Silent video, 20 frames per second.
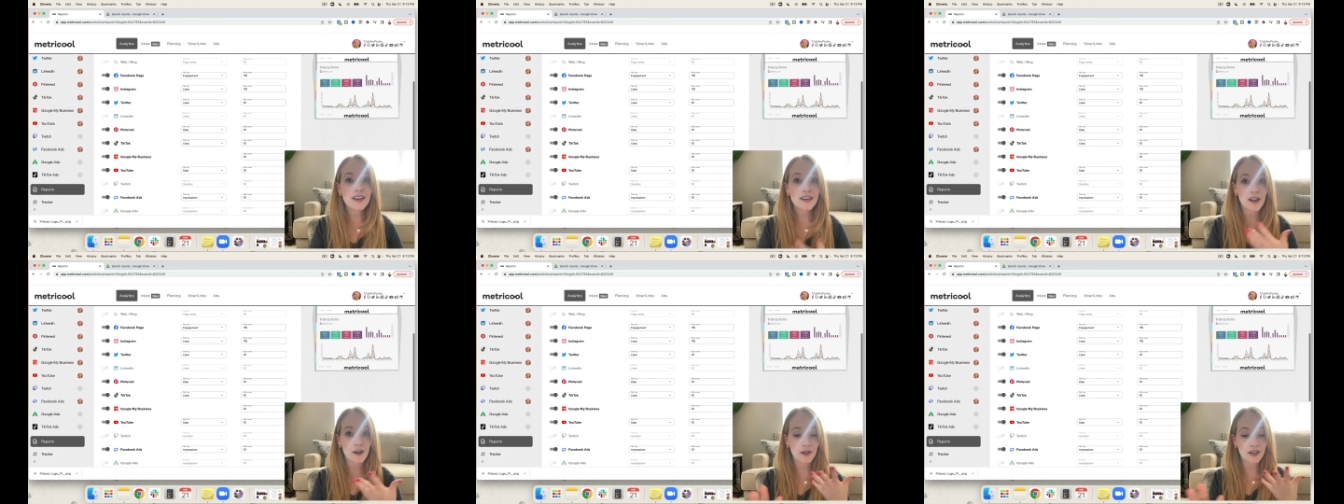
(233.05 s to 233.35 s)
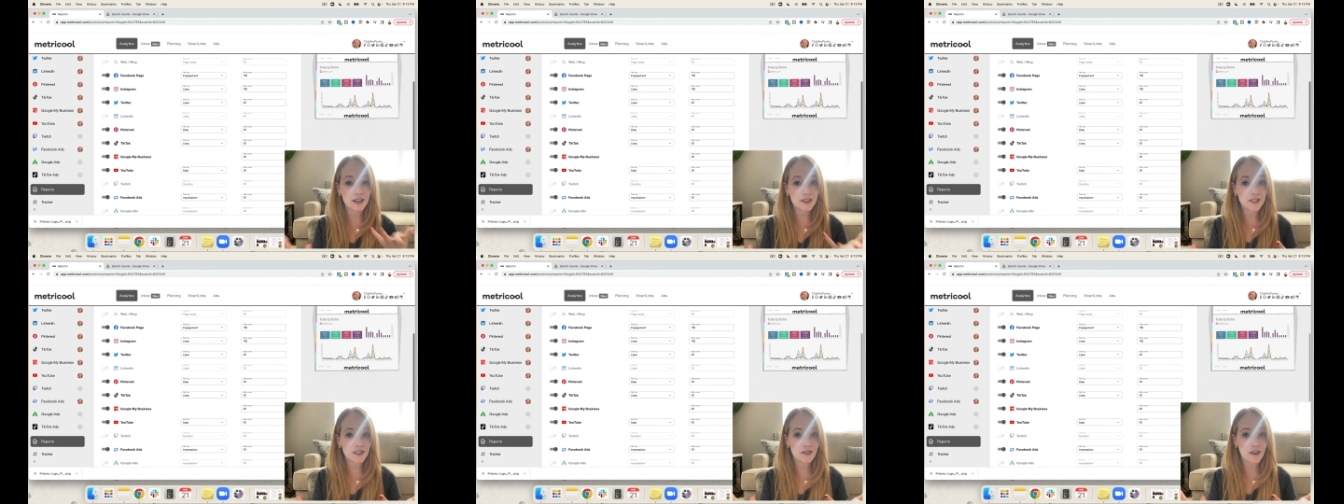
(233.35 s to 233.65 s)
Now
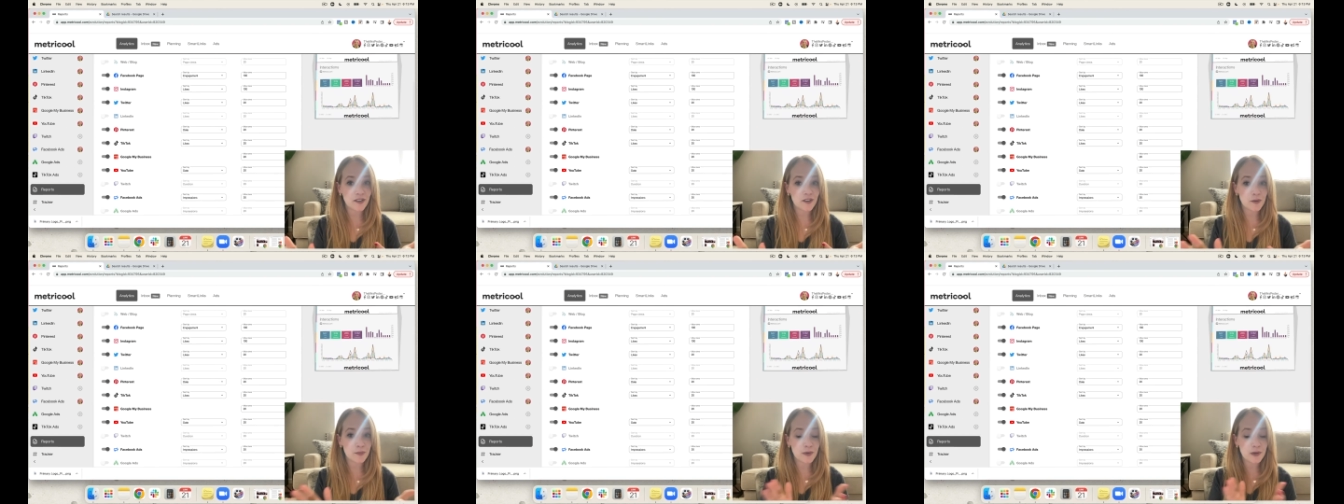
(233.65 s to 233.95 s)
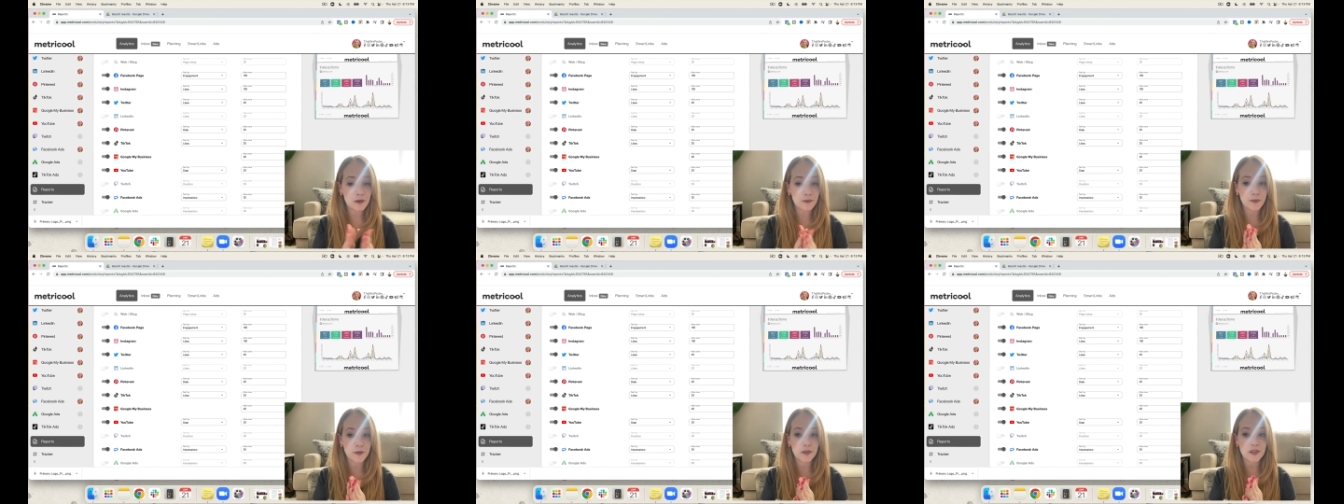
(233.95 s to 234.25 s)
here's another
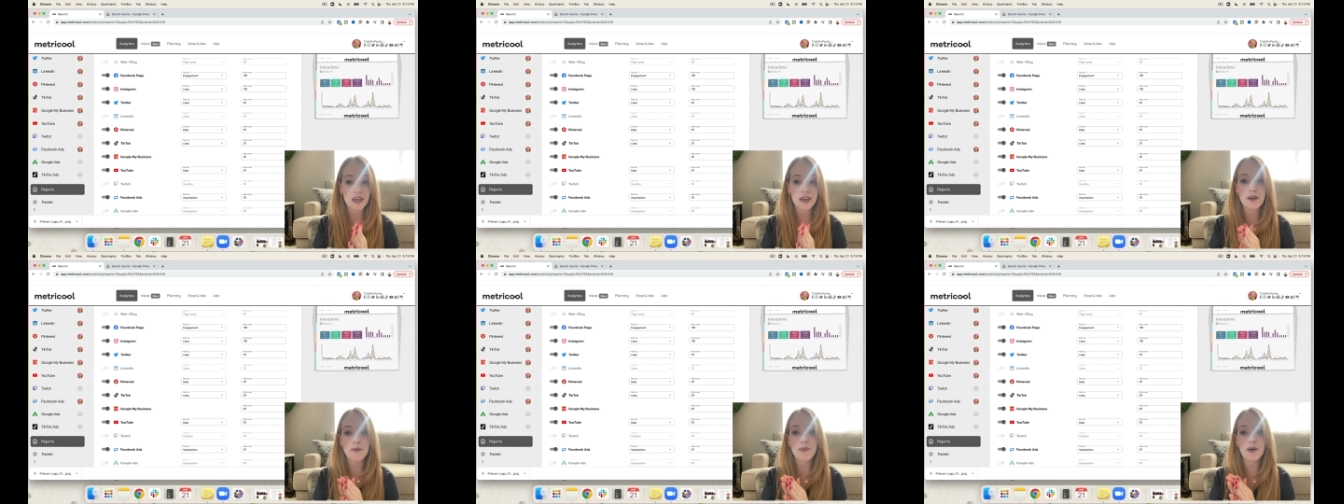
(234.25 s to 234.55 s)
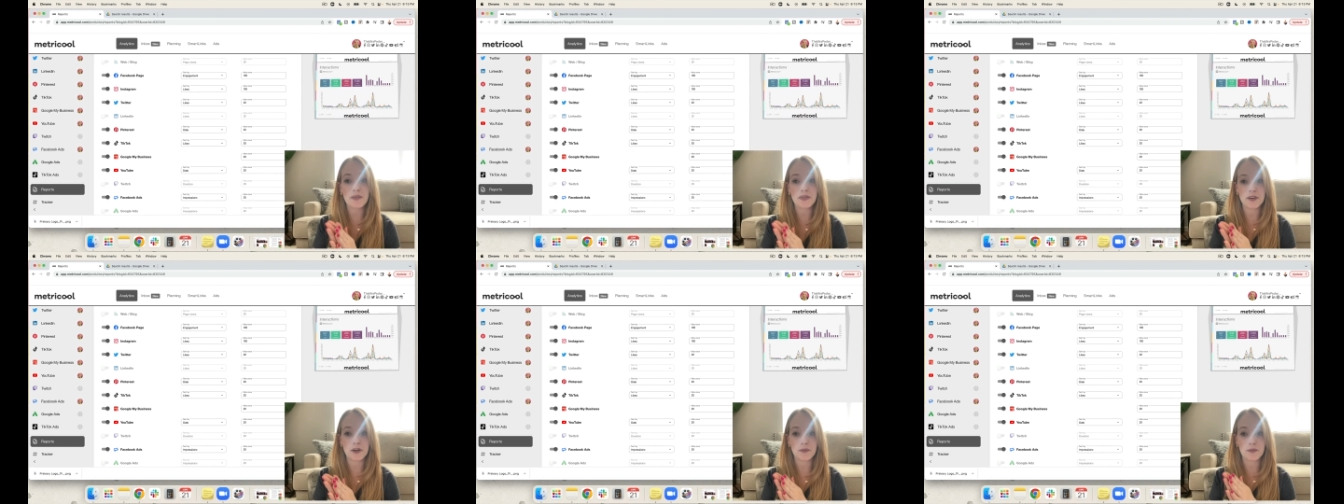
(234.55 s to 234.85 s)
beautiful thing
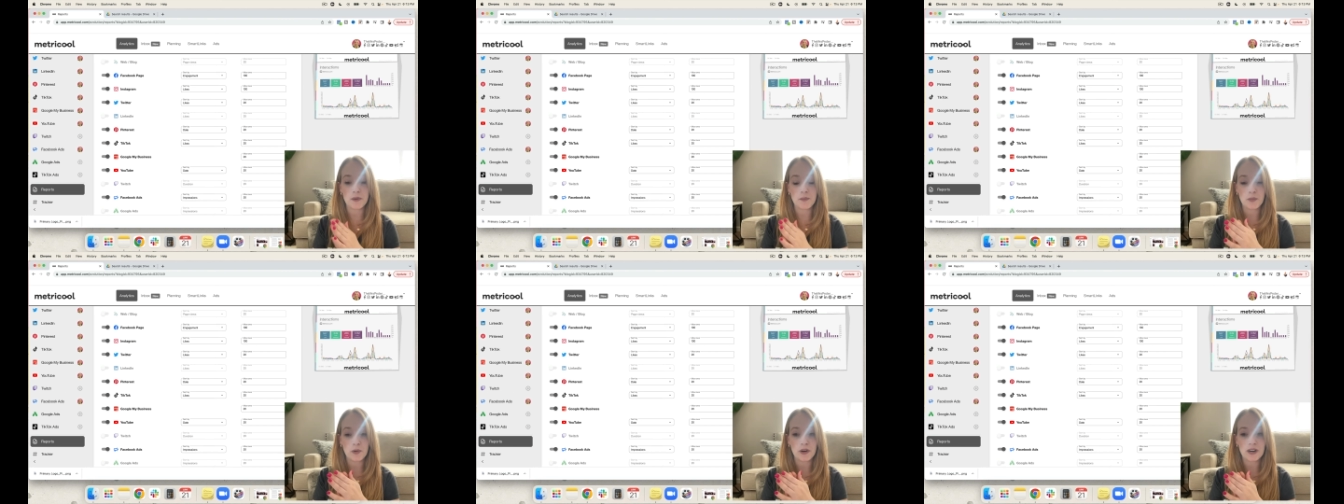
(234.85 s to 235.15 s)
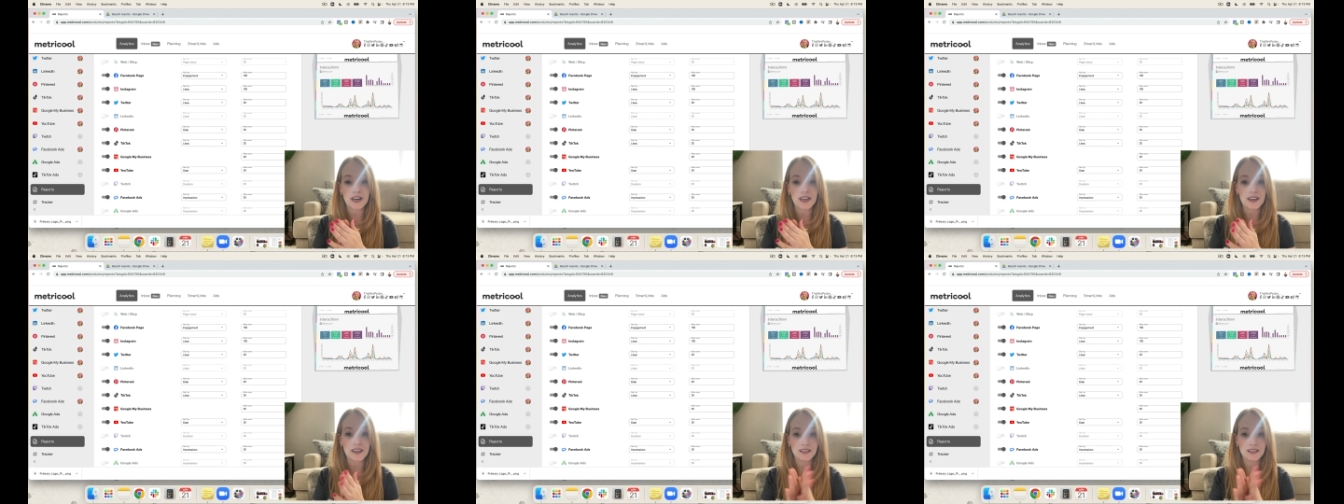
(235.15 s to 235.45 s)
about their reporting,